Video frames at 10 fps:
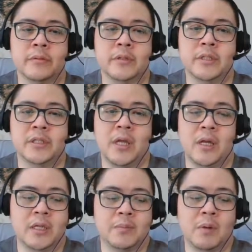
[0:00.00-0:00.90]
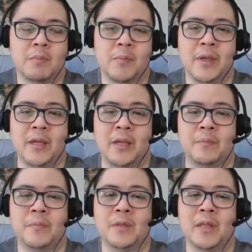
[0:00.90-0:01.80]
stunner's probably
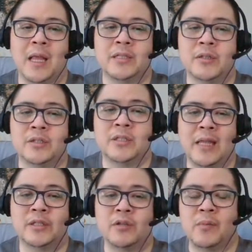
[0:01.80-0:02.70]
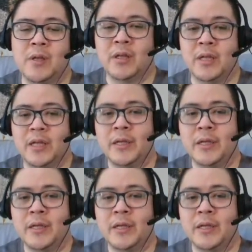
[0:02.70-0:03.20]
uses less durability.